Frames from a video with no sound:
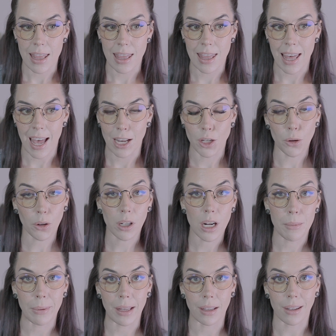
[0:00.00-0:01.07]
then you're going
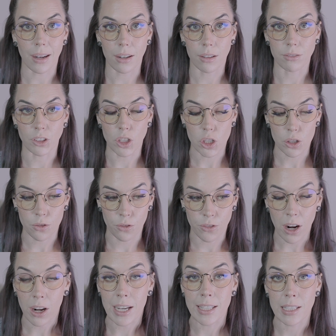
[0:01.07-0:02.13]
to be just
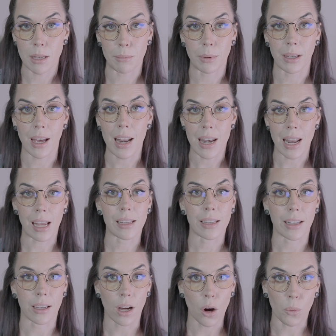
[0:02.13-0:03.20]
very simply
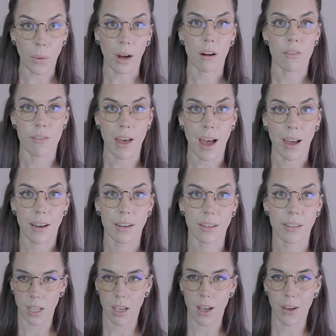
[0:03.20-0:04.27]
innately aware of that.
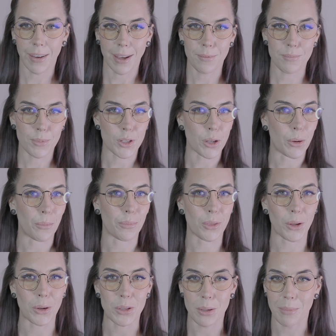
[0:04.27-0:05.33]
Okay, so
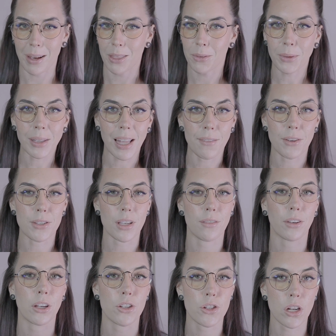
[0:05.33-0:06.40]
those are my three levels
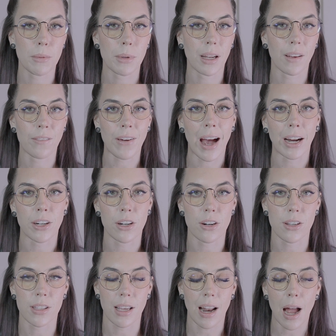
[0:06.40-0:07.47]
of contributing
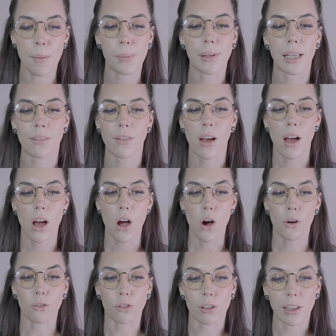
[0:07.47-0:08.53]
factors that I believe
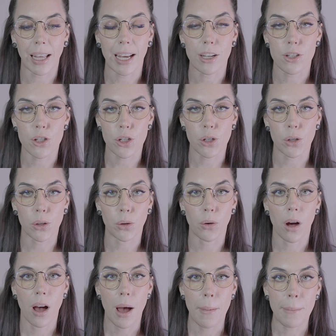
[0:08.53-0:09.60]
relate
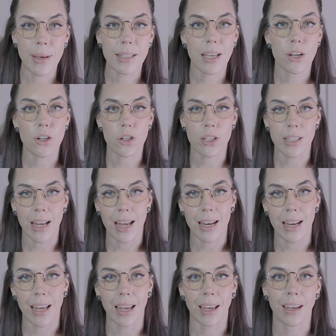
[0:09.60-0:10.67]
to
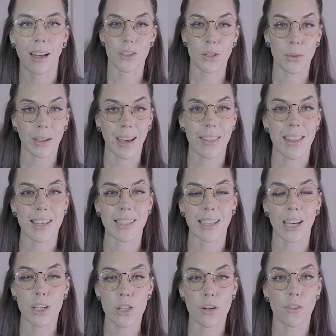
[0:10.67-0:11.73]
misunderstanding. So, again, that's the
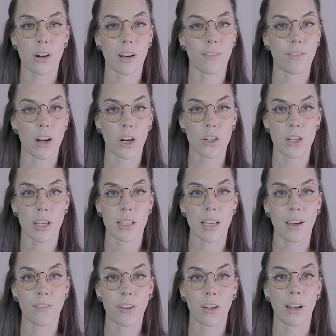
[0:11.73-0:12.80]
introverted functions.
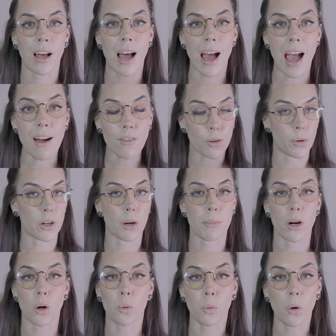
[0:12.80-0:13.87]
I feel everyone, no
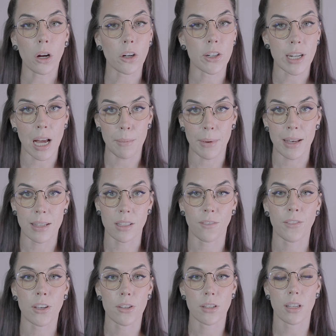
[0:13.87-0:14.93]
matter what your type is,
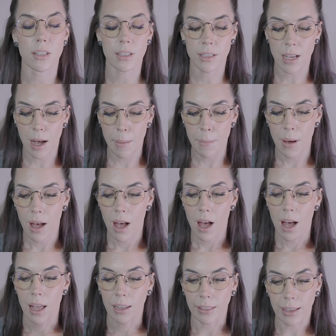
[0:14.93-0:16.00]
feels some
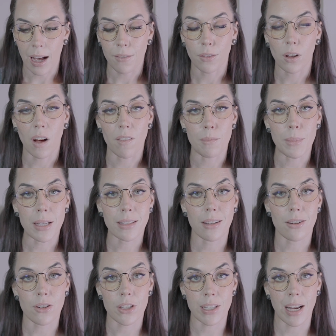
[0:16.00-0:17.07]
level of
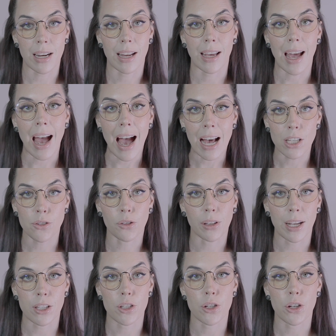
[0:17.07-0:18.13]
misunderstanding as it
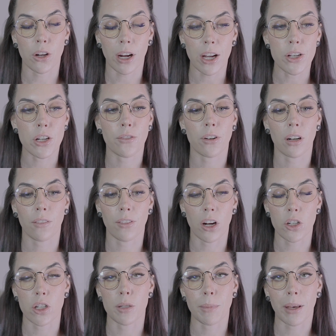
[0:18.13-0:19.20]
relates to your introverted
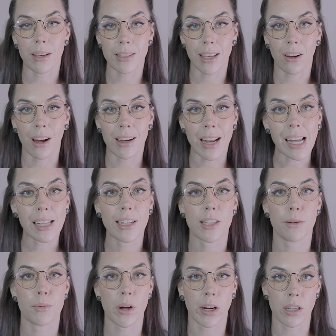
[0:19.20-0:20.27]
functions because they are innately
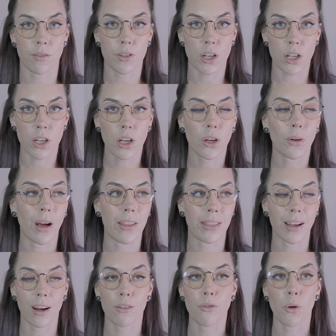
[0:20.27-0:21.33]
subjective to you and
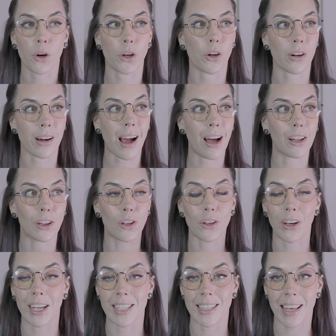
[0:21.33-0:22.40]
therefore you're not
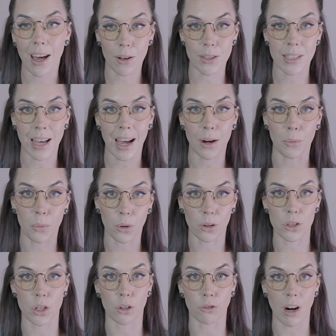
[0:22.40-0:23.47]
looking to the outside
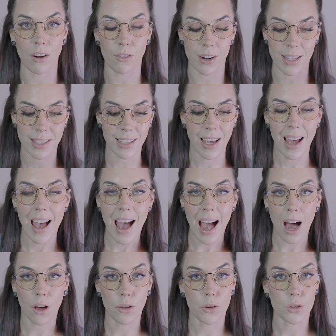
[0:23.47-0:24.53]
world to reference
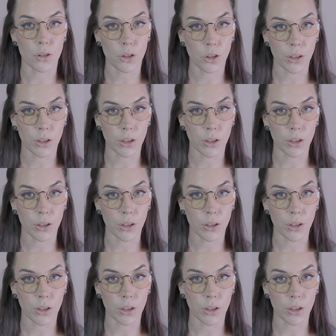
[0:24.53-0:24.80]
how those are